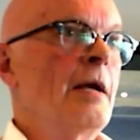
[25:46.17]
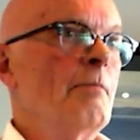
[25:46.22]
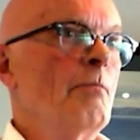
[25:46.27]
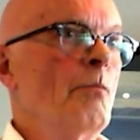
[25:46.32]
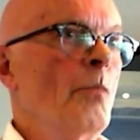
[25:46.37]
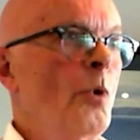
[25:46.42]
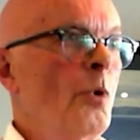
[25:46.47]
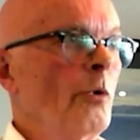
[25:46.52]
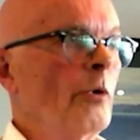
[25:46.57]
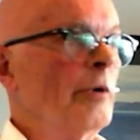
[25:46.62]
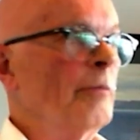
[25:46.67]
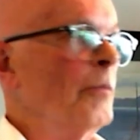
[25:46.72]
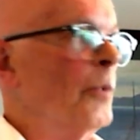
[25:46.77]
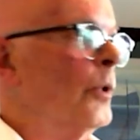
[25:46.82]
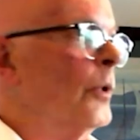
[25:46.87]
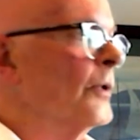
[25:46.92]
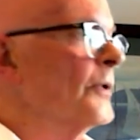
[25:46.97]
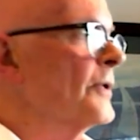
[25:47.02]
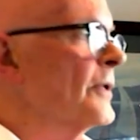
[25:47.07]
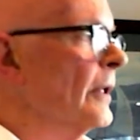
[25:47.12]
more and
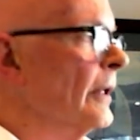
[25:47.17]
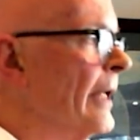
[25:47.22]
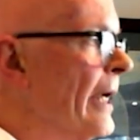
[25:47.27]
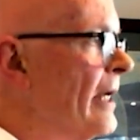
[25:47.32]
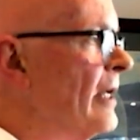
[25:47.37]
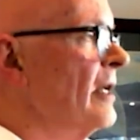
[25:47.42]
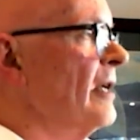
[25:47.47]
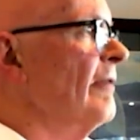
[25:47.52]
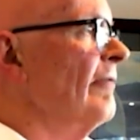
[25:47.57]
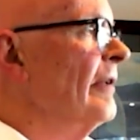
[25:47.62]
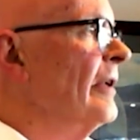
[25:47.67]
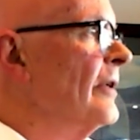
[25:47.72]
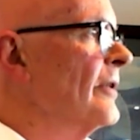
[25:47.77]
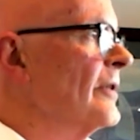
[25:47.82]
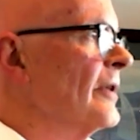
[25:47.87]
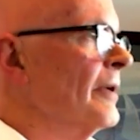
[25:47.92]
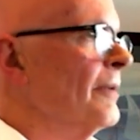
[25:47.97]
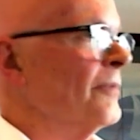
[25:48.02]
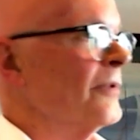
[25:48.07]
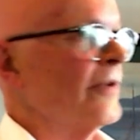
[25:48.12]
more selective in
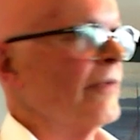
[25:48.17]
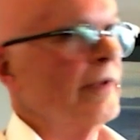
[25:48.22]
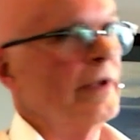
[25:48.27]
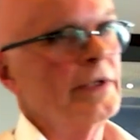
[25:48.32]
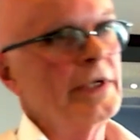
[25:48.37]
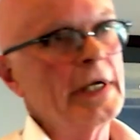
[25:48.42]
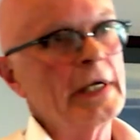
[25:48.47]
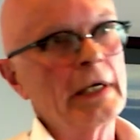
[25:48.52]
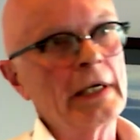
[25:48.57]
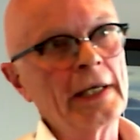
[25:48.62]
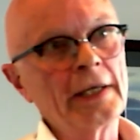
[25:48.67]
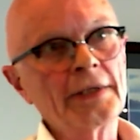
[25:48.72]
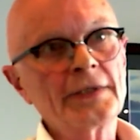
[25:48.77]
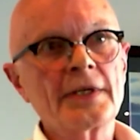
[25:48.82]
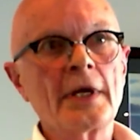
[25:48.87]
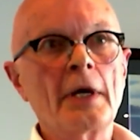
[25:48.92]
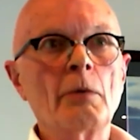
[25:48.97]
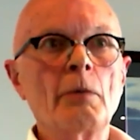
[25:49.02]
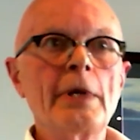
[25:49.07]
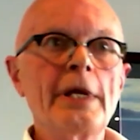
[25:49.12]
terms of the dealings
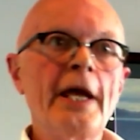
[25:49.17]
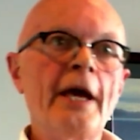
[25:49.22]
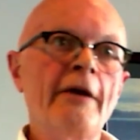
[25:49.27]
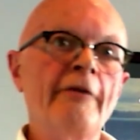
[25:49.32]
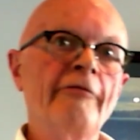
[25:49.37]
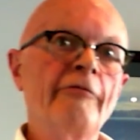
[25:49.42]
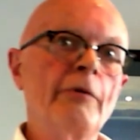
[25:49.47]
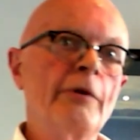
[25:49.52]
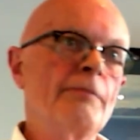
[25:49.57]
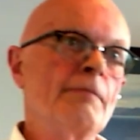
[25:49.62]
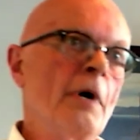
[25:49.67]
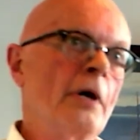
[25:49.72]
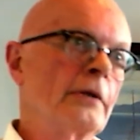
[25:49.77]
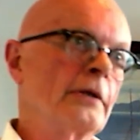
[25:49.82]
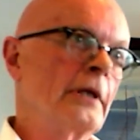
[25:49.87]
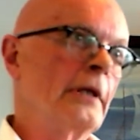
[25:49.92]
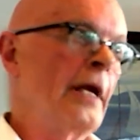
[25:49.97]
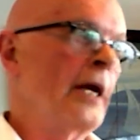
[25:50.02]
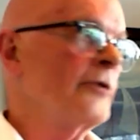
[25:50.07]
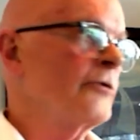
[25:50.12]
that we have with
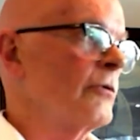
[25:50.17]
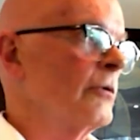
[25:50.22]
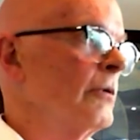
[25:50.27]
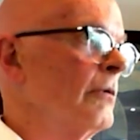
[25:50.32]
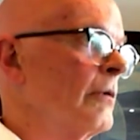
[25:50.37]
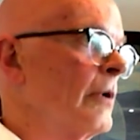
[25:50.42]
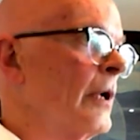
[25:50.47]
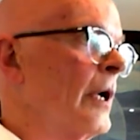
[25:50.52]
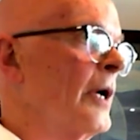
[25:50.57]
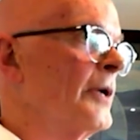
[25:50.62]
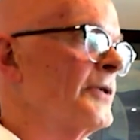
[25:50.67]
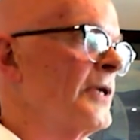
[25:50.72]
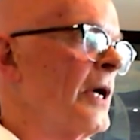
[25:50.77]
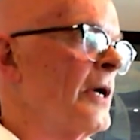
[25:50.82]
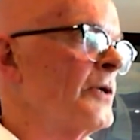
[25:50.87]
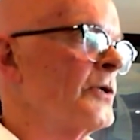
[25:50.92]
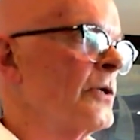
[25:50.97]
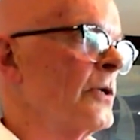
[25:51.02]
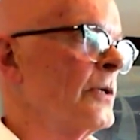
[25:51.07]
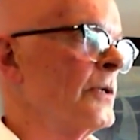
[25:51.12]
multilateral
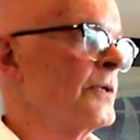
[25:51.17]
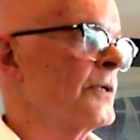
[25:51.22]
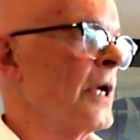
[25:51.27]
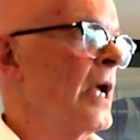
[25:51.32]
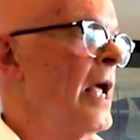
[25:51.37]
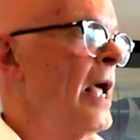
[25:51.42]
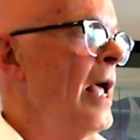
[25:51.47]
organisations,